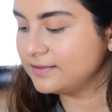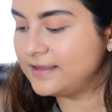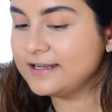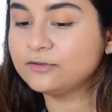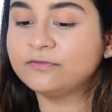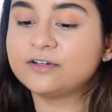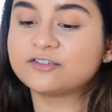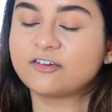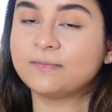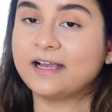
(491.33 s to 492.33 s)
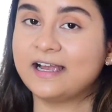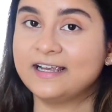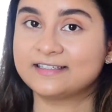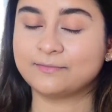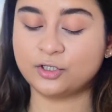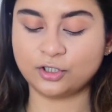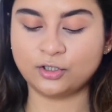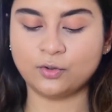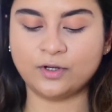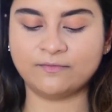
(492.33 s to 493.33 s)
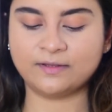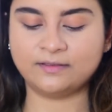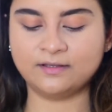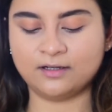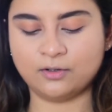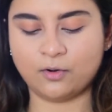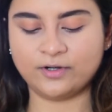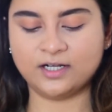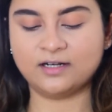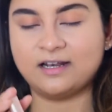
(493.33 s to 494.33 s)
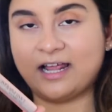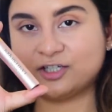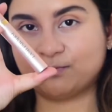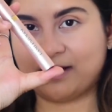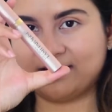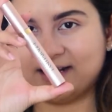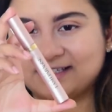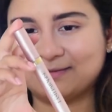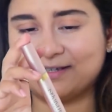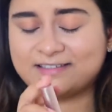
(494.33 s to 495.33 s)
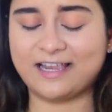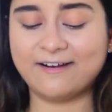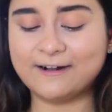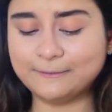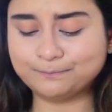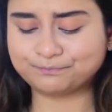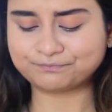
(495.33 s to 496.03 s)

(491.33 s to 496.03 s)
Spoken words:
Then to finish off my eyes, I'm gonna go in with the L'Oreal Lash Paradise Mascara.